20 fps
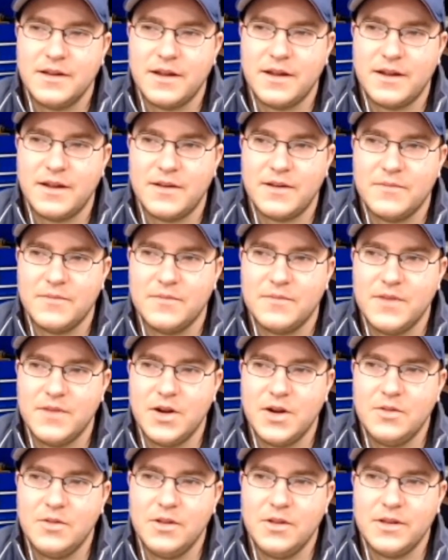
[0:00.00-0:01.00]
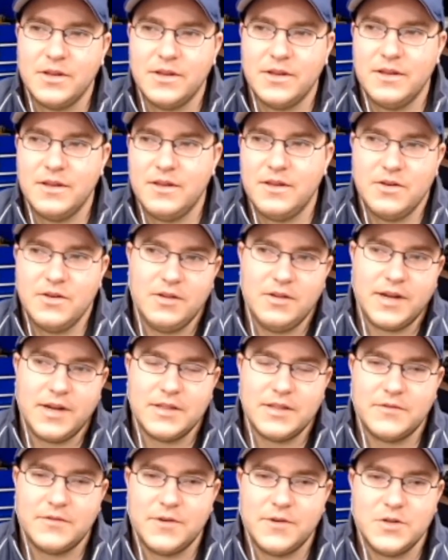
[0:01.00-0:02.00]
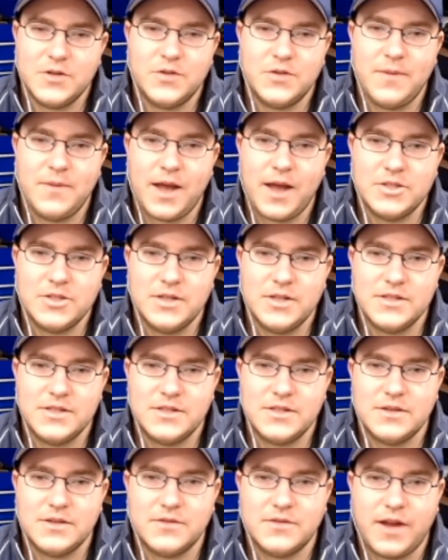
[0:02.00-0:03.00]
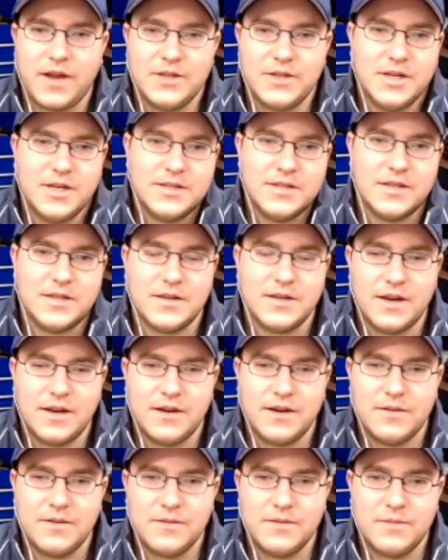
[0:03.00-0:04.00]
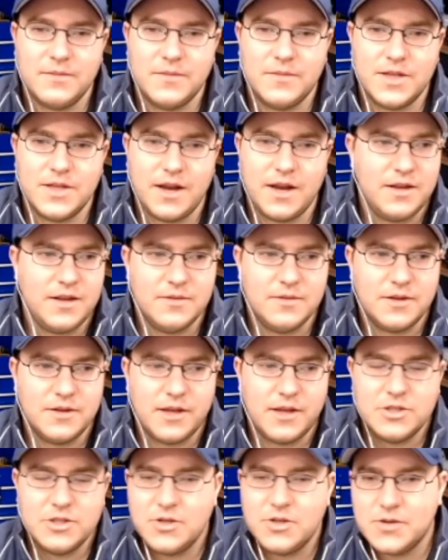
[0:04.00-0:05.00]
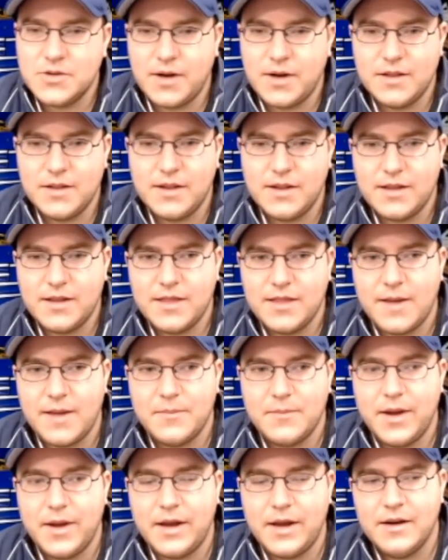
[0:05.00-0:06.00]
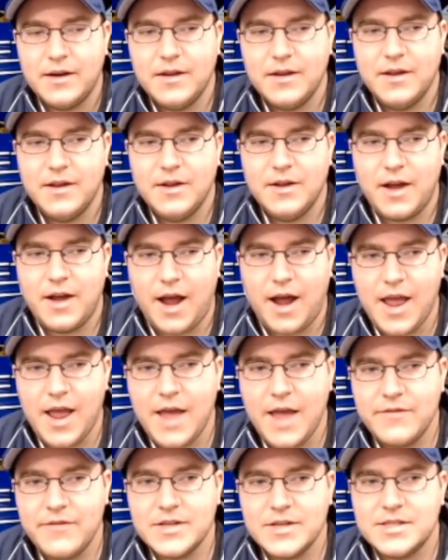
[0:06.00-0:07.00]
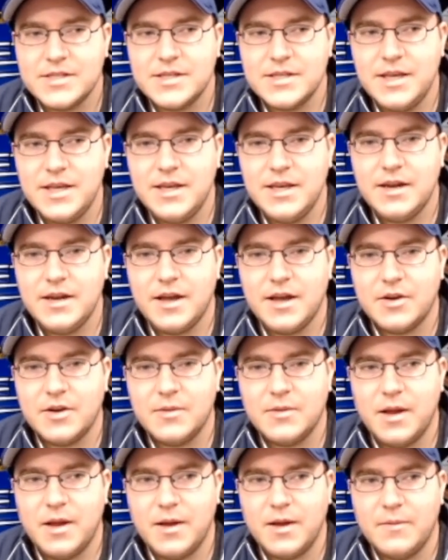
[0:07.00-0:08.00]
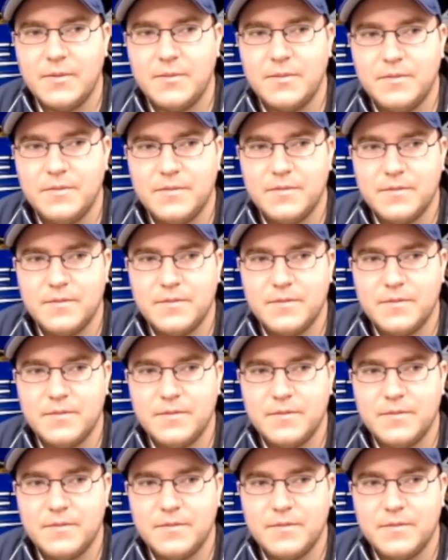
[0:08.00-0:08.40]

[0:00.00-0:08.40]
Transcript: you can look at the first few matches of Hijinks and see any little issues or anything like that, but I haven't seen a